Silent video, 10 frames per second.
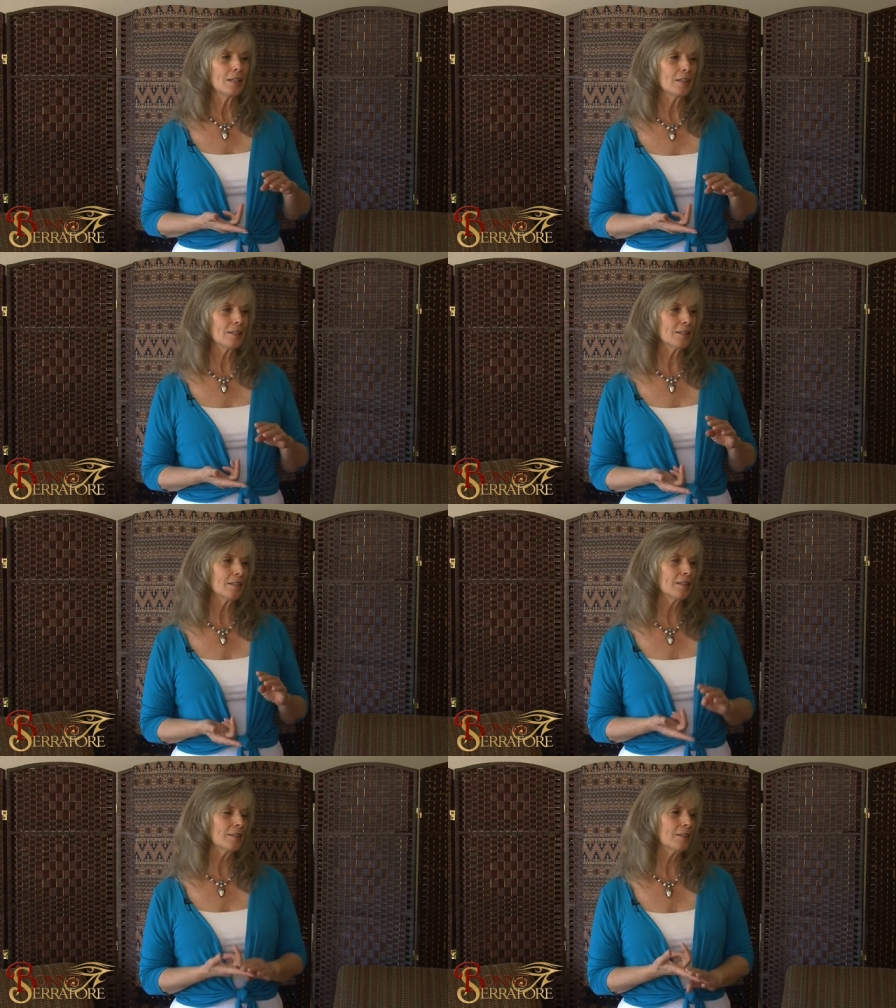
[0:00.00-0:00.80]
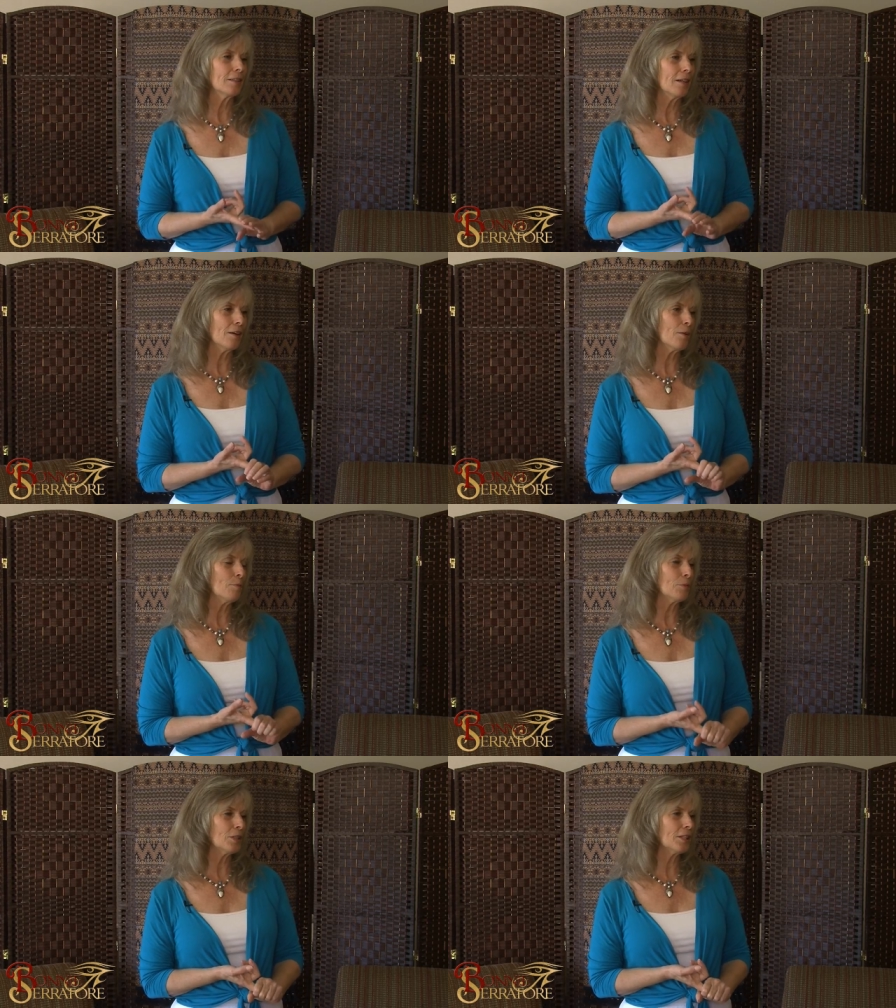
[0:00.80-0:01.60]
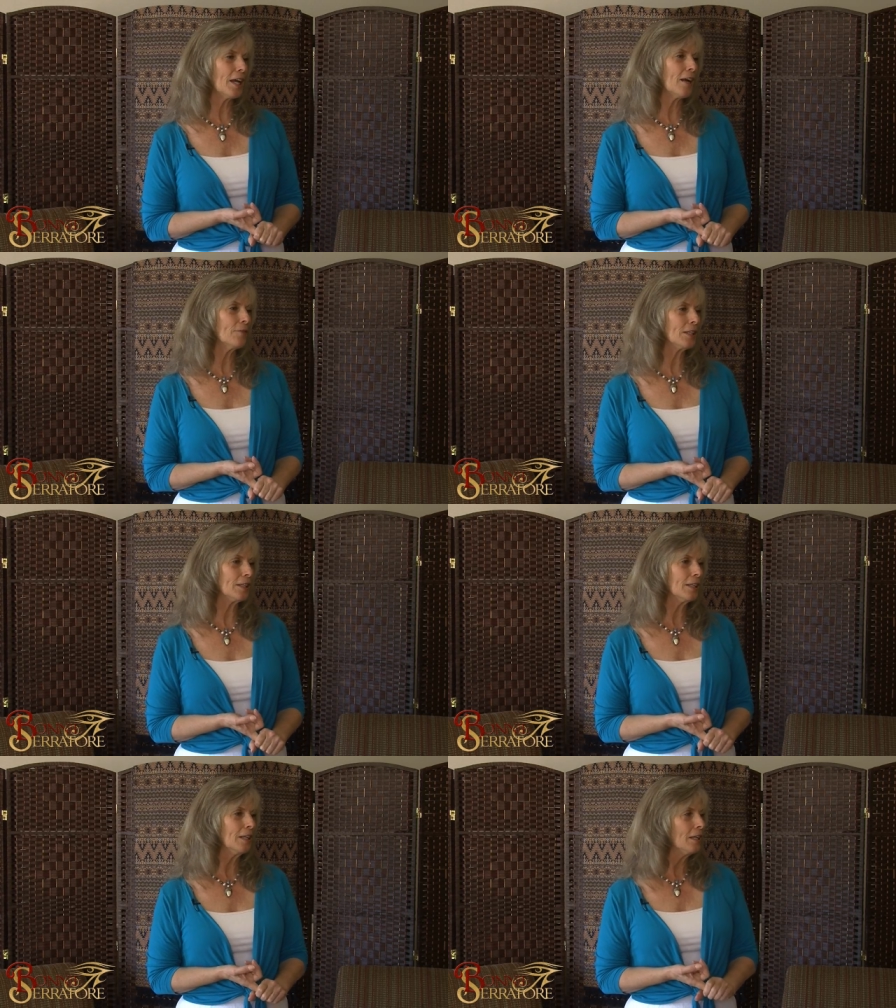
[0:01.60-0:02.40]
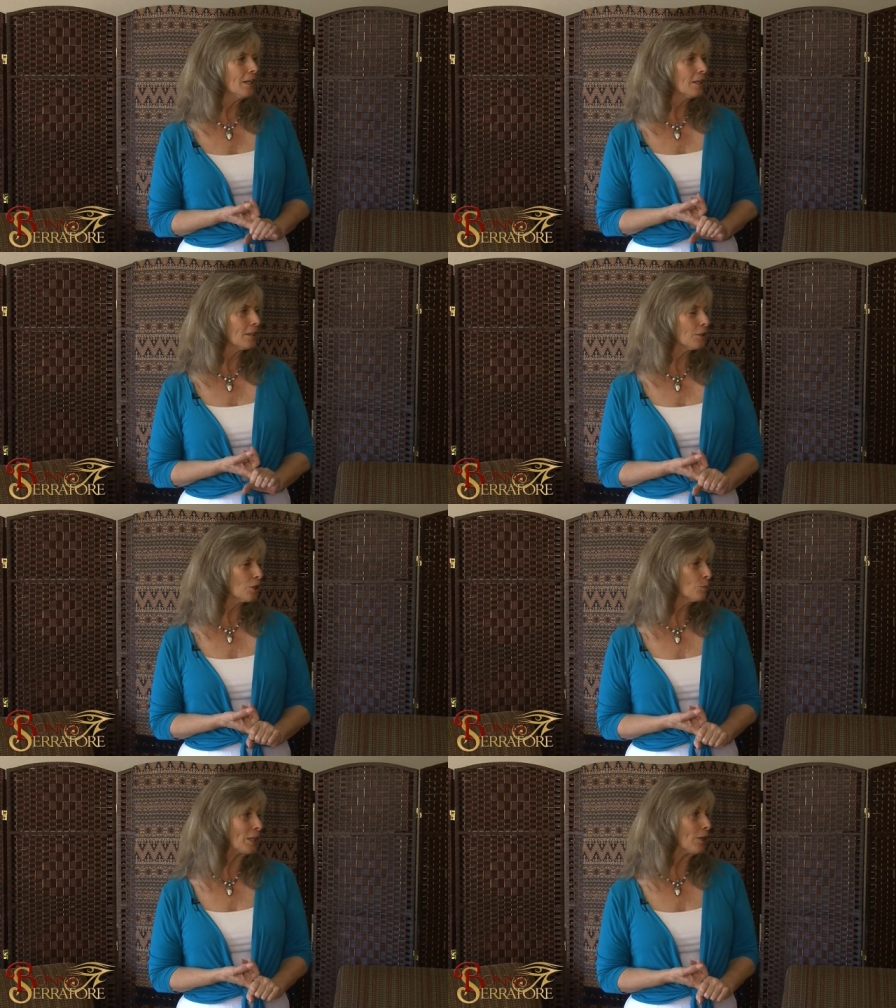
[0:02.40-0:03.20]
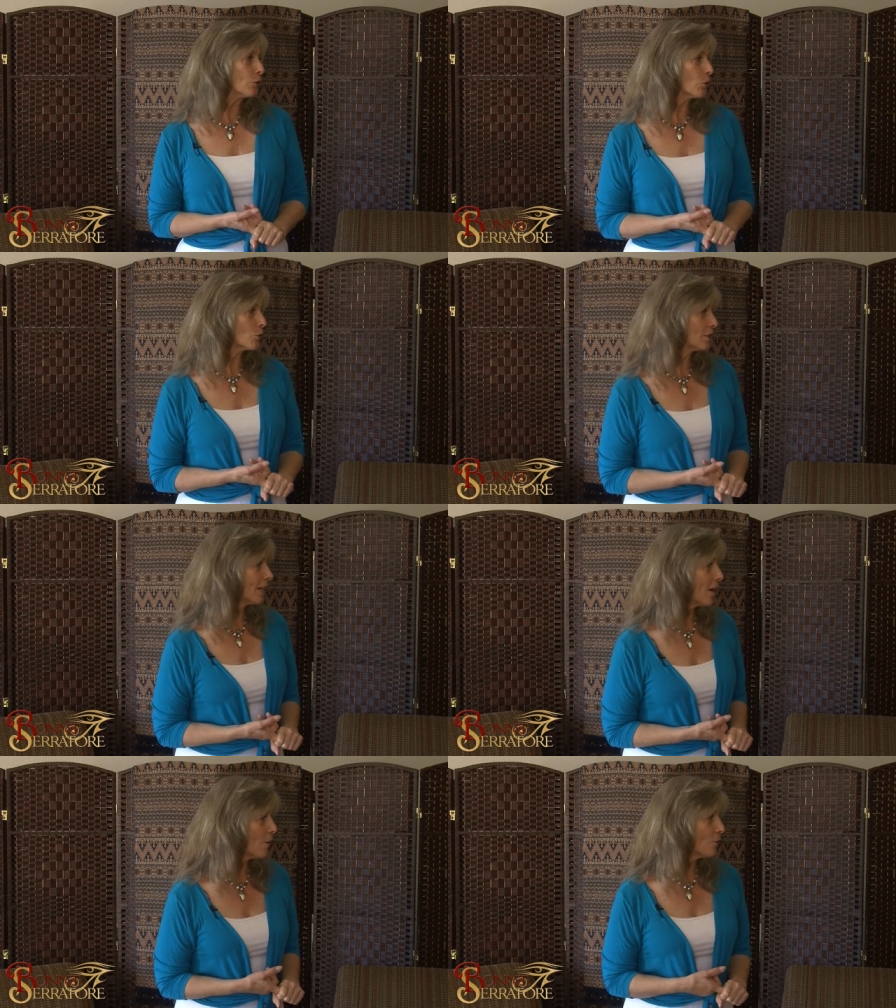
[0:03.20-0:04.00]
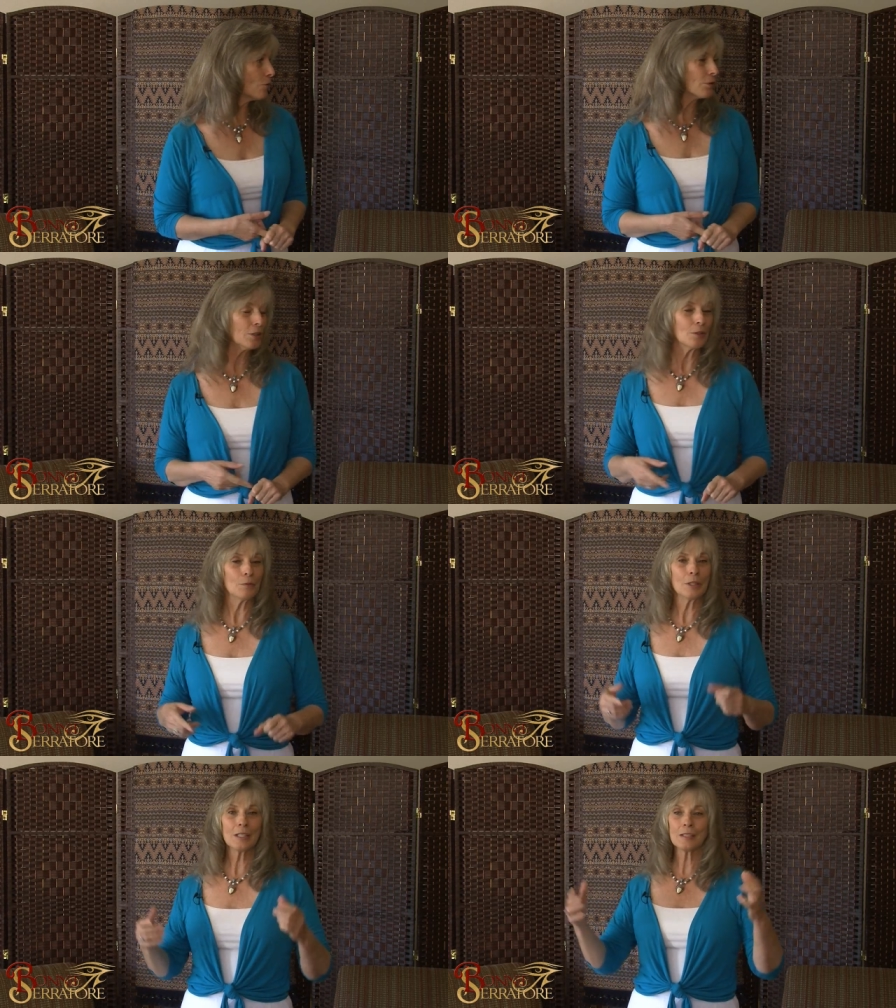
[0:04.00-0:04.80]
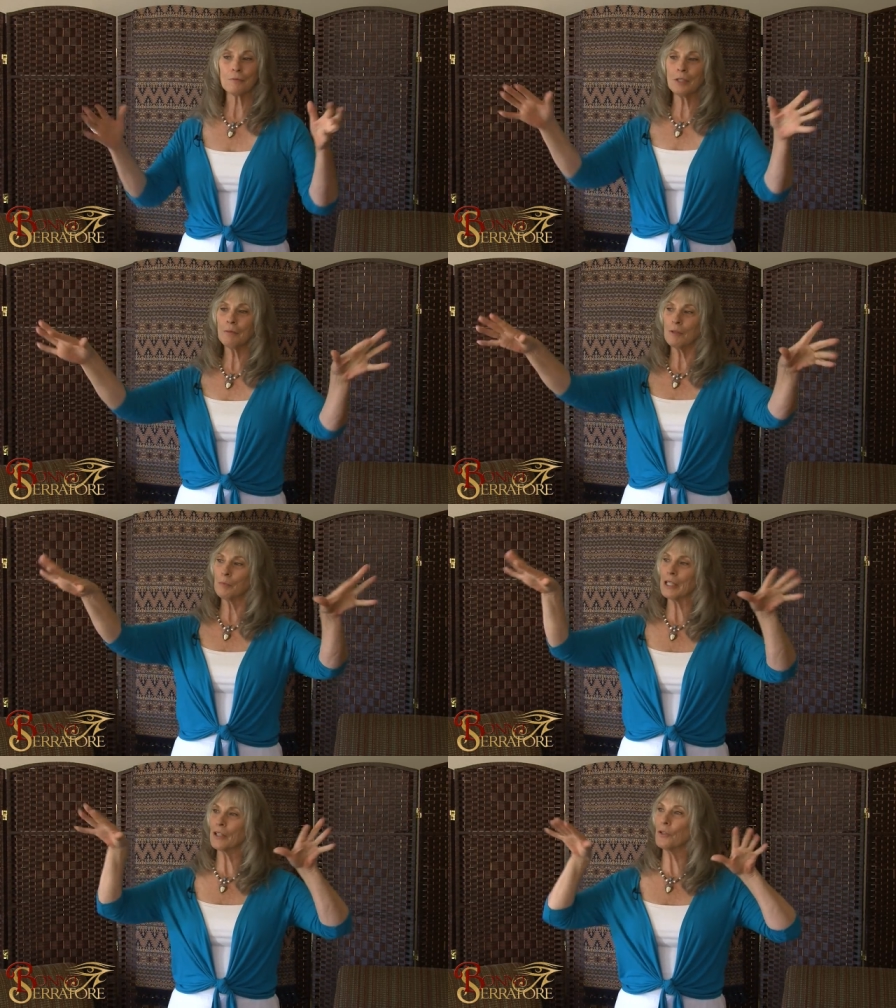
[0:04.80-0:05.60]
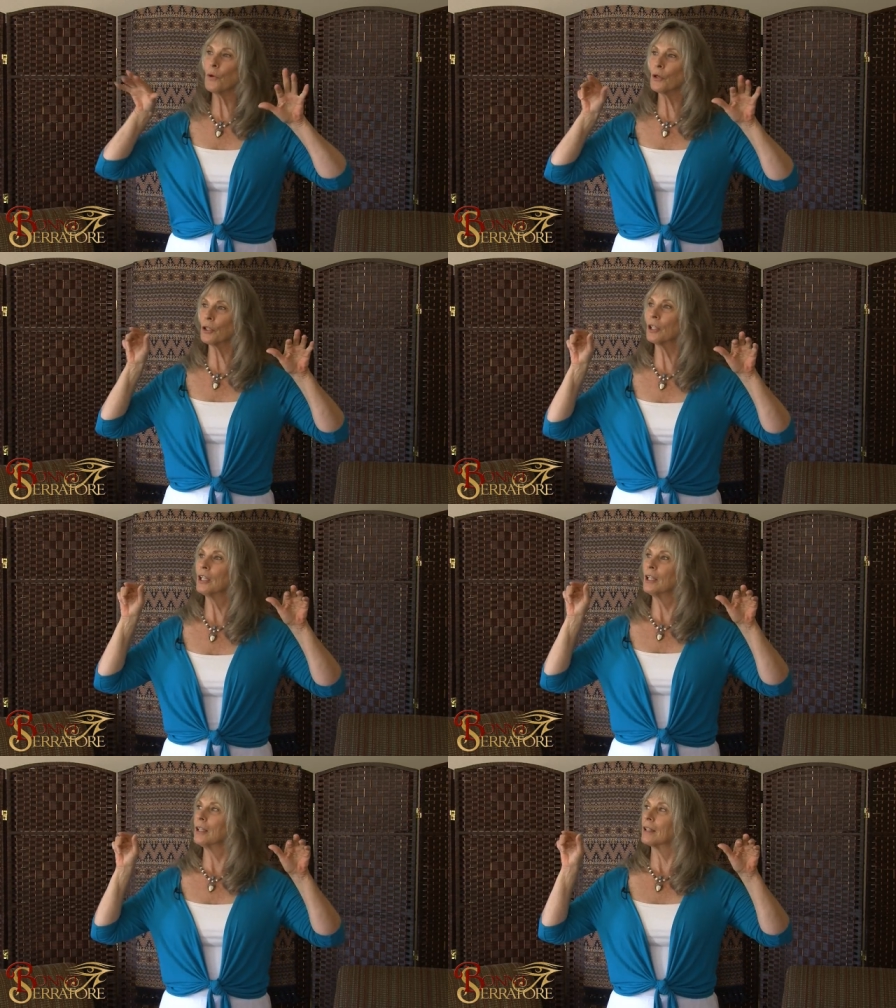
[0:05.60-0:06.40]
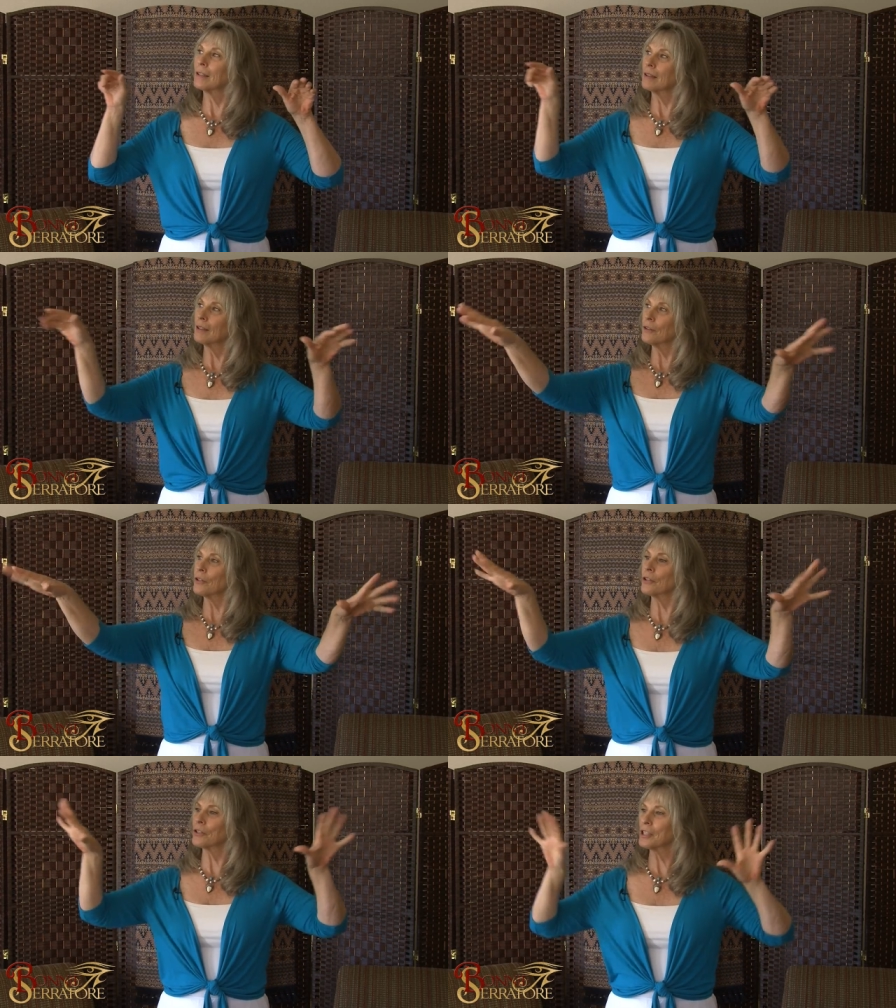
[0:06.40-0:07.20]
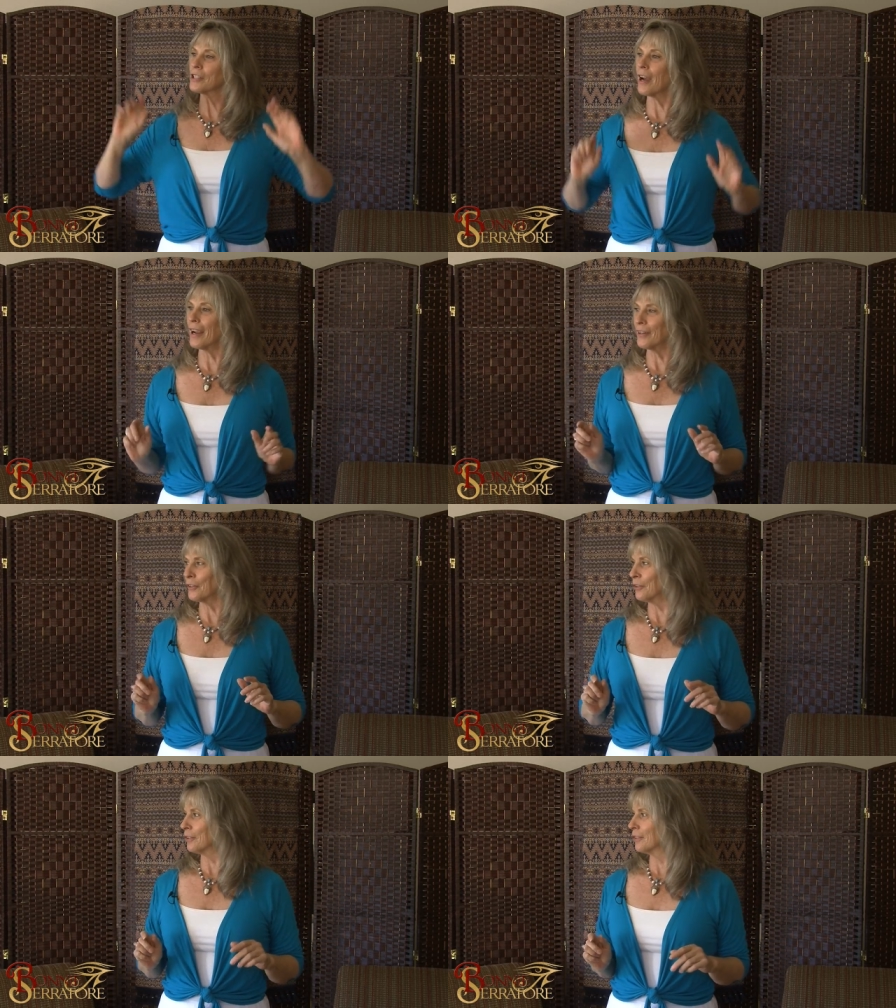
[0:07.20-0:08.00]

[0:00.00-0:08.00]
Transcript: Is it um, just having, just being your own self? You know, what is, what would be your, you know, your desire,